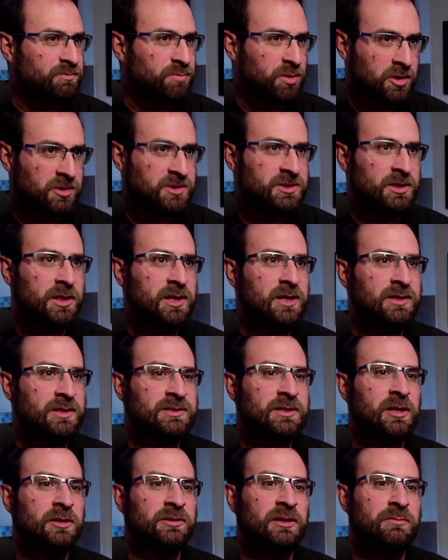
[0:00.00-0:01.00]
personally
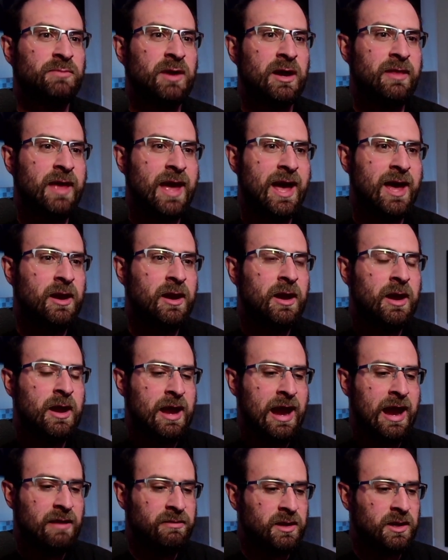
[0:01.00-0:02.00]
insulted by that.
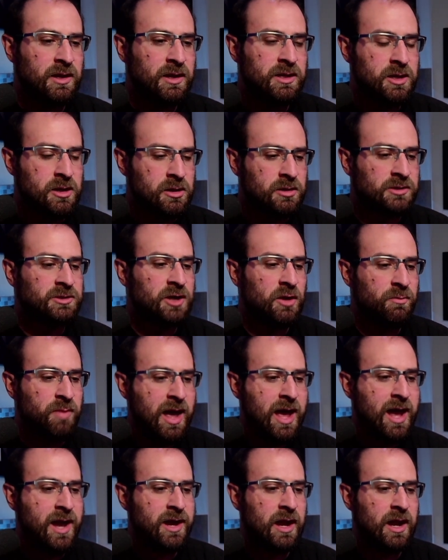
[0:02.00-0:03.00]
And then years go
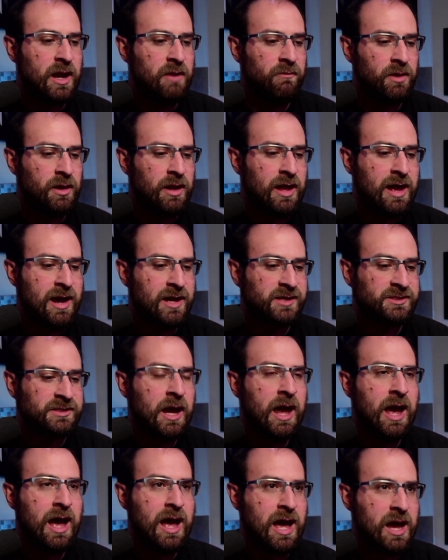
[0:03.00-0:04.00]
by and I realize
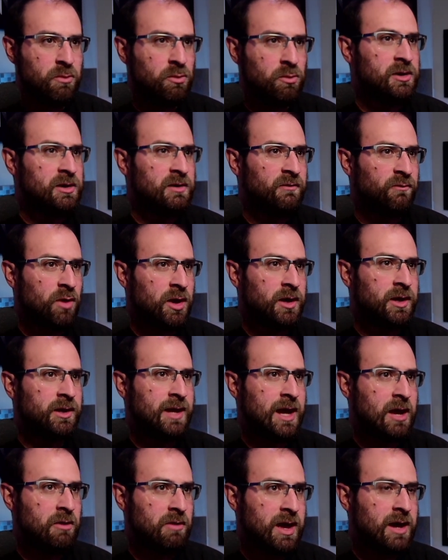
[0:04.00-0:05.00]
I wouldn't have wanted
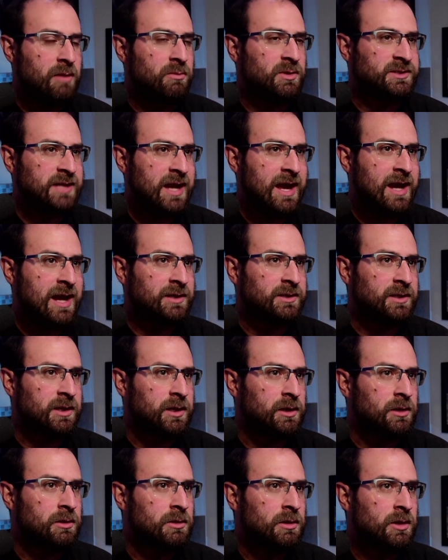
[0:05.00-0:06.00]
how I was
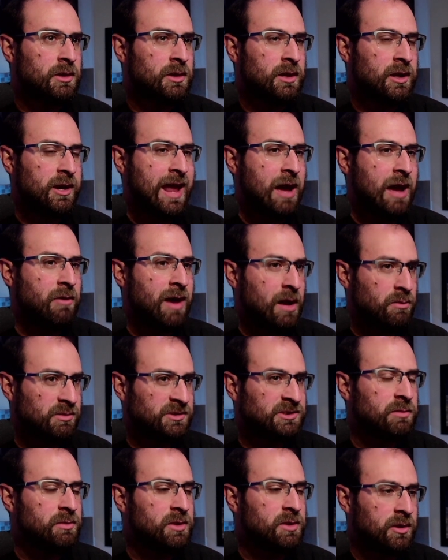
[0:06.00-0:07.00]
acting and how I
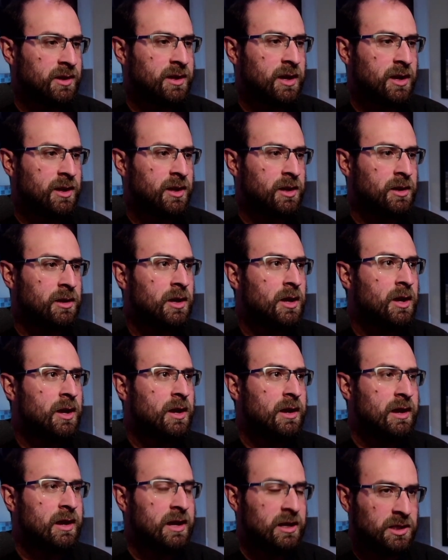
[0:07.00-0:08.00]
was communicating
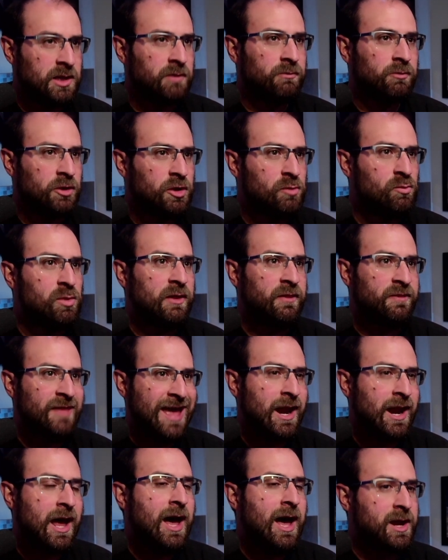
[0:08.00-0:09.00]
in the room with
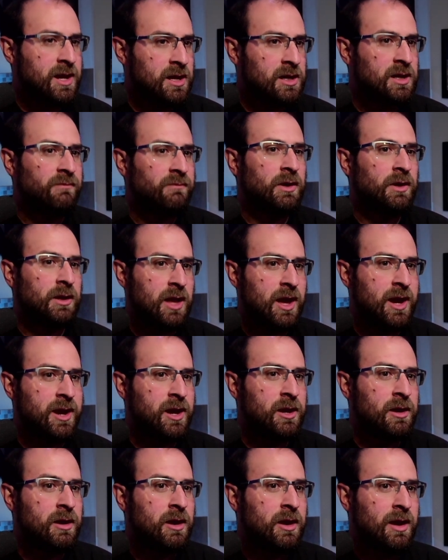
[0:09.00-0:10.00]
that high end of a
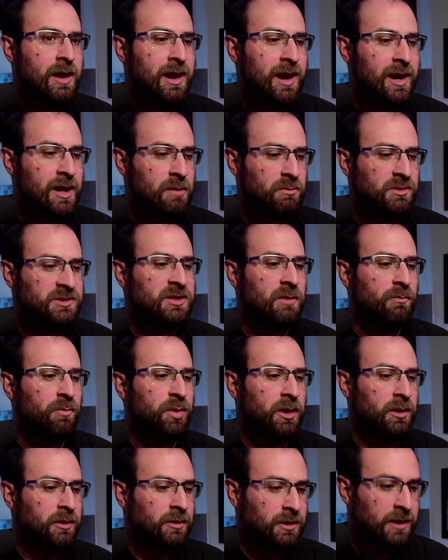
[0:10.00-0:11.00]
client. And it was
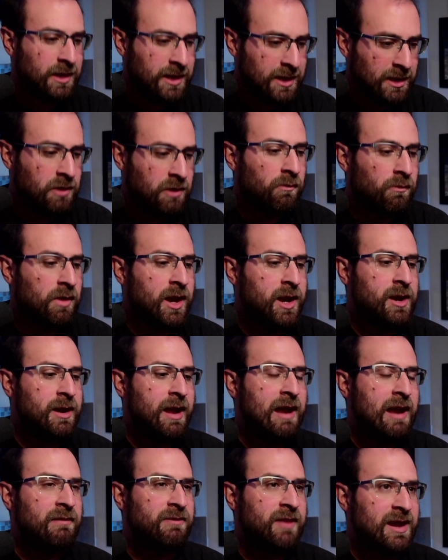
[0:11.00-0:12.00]
completely right.
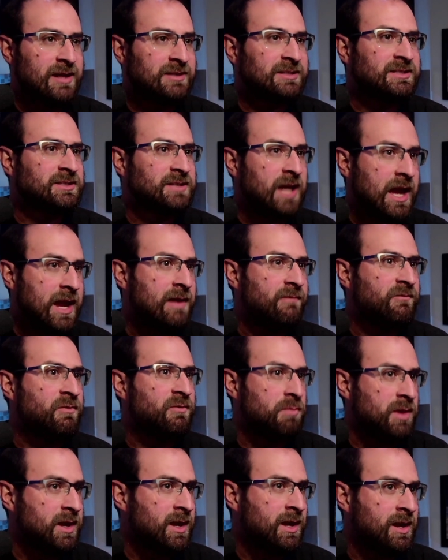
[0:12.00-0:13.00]
And they saved
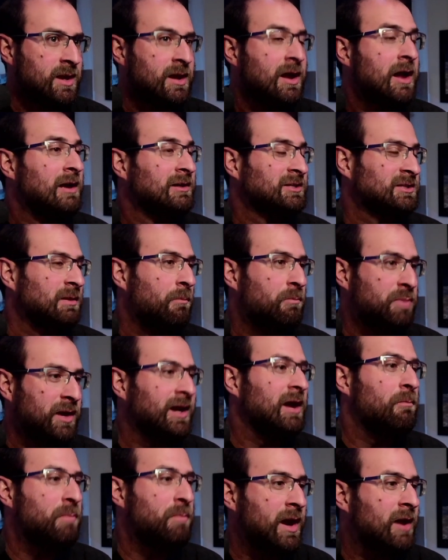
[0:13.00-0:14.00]
me some
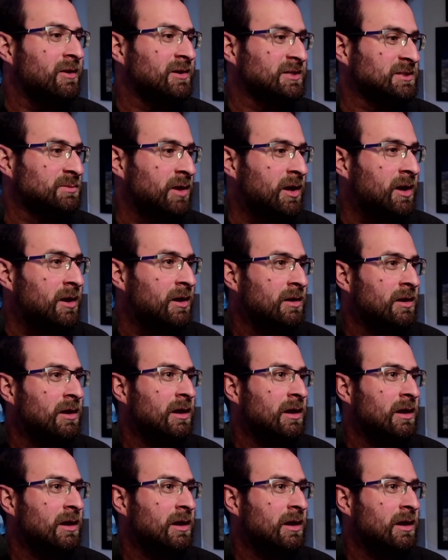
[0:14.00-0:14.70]
big embarrassment